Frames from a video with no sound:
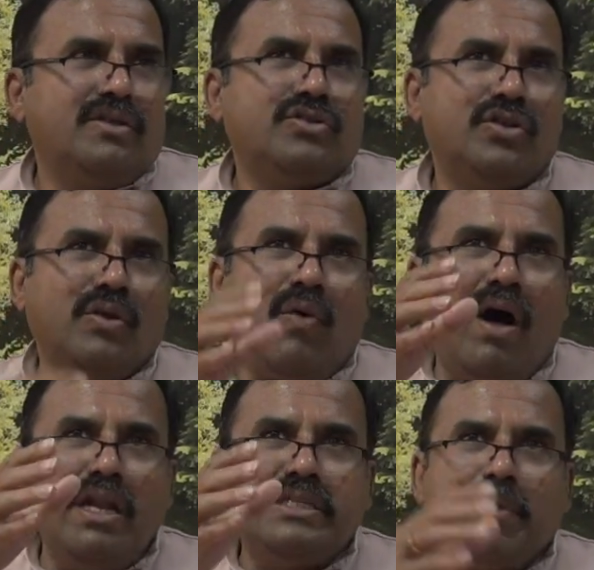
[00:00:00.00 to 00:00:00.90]
So the
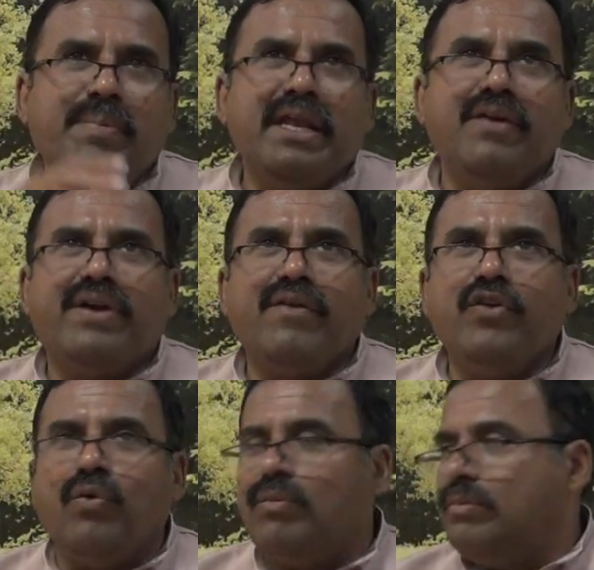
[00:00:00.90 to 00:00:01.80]
wall is appearing in front of
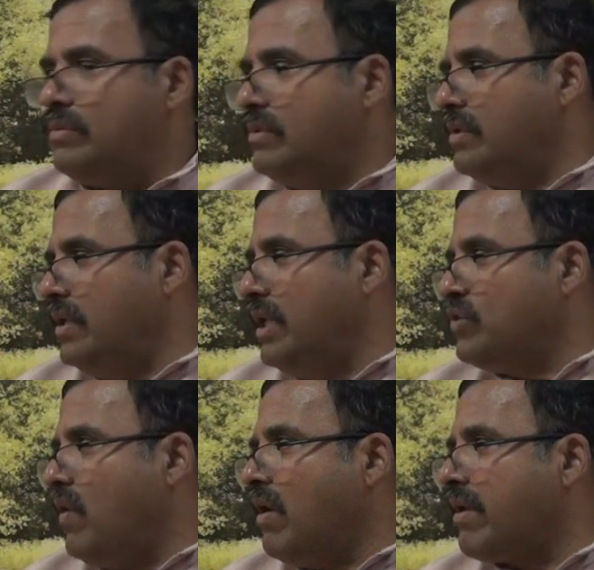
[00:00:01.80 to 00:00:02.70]
you.
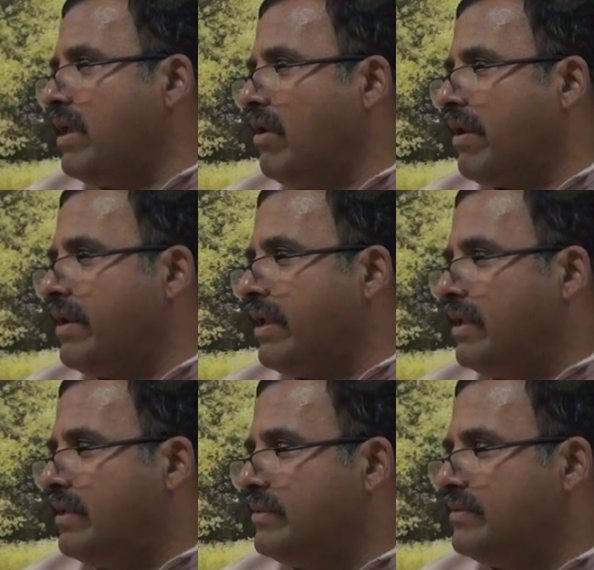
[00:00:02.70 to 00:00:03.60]
Is wall real or
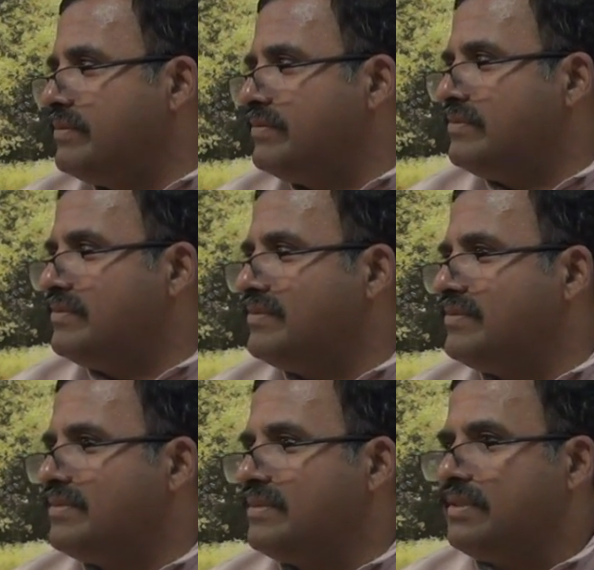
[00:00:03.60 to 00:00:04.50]
unreal?
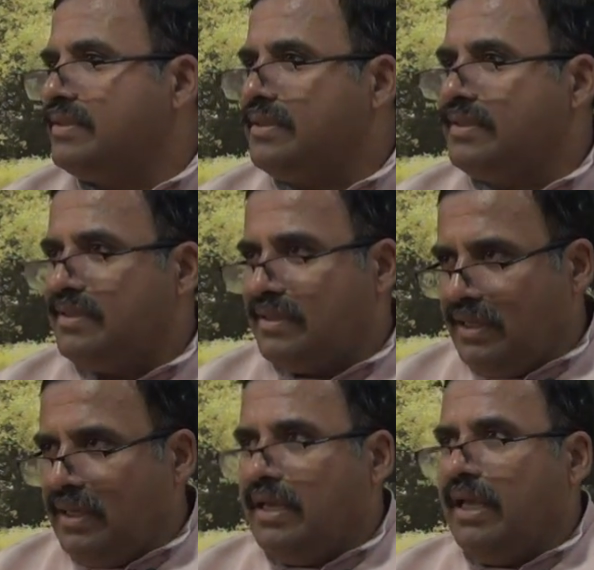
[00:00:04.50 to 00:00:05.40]
Unreal
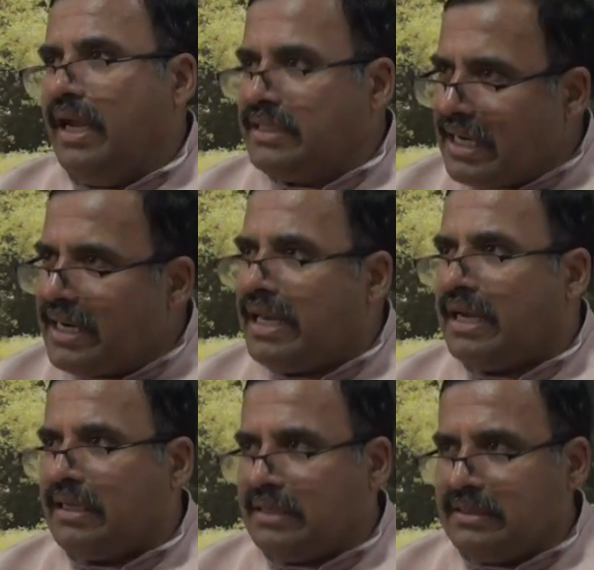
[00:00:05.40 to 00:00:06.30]
it's
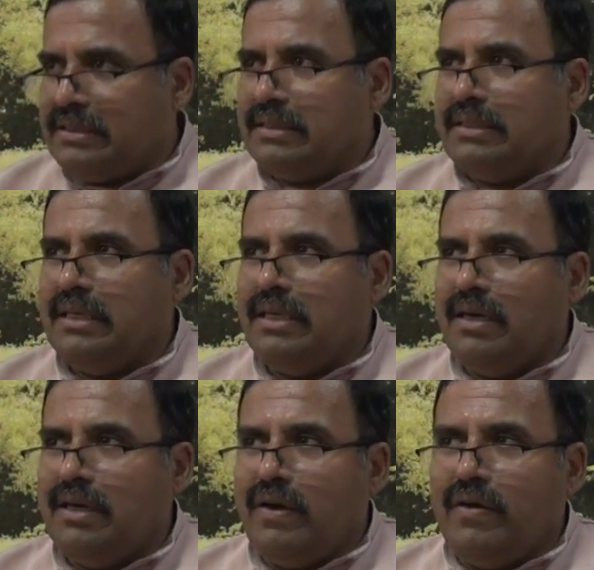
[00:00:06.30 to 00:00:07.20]
unreal.
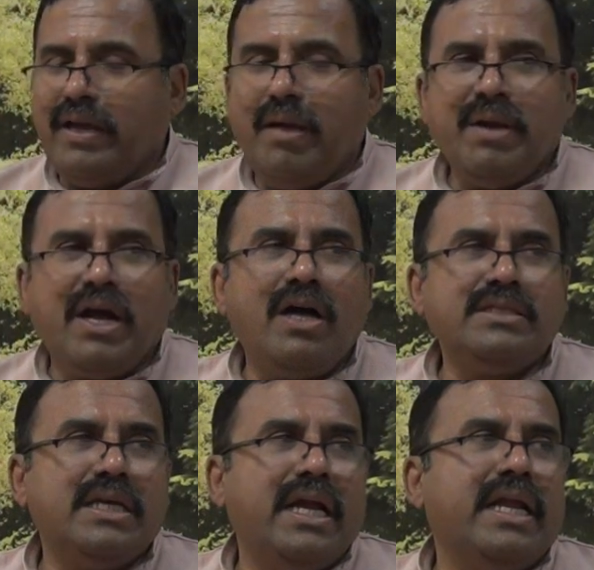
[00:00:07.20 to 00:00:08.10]
Okay,
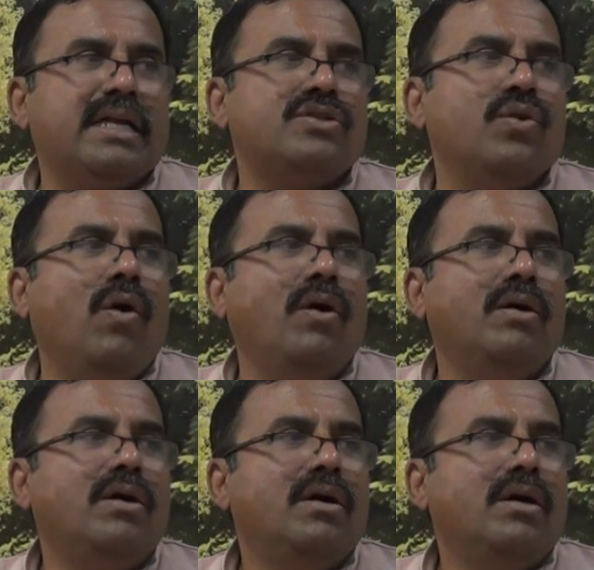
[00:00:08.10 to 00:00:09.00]
because it has no,
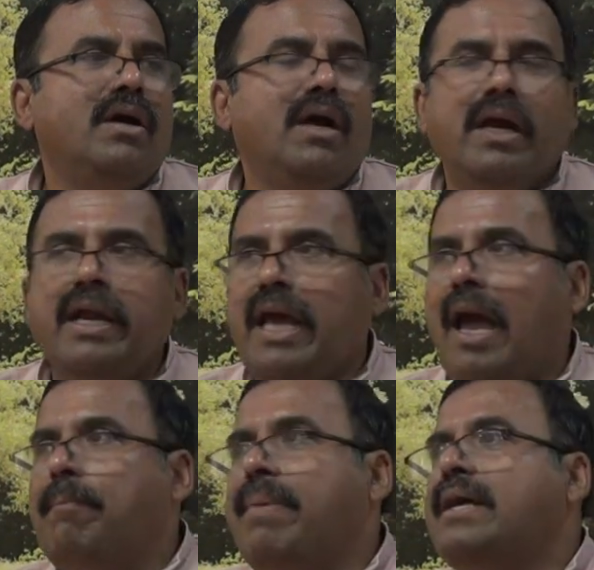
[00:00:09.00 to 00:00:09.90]
it
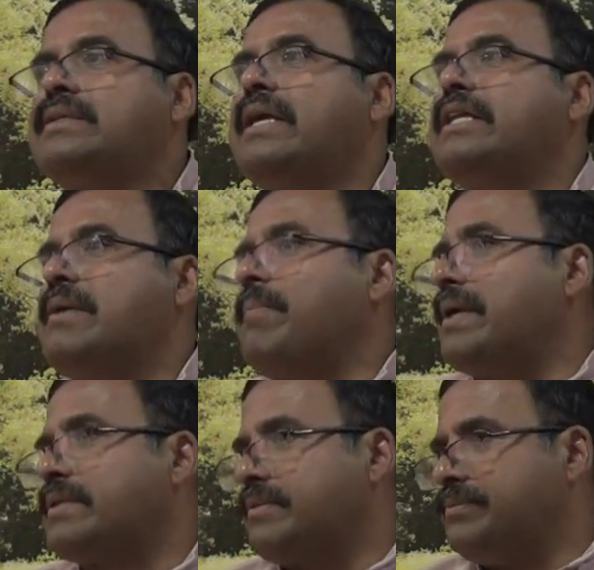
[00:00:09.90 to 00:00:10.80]
appears and
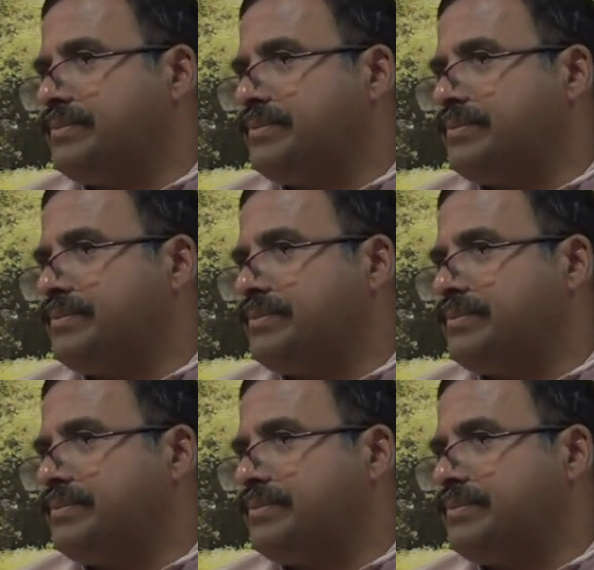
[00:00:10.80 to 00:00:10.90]
disappears.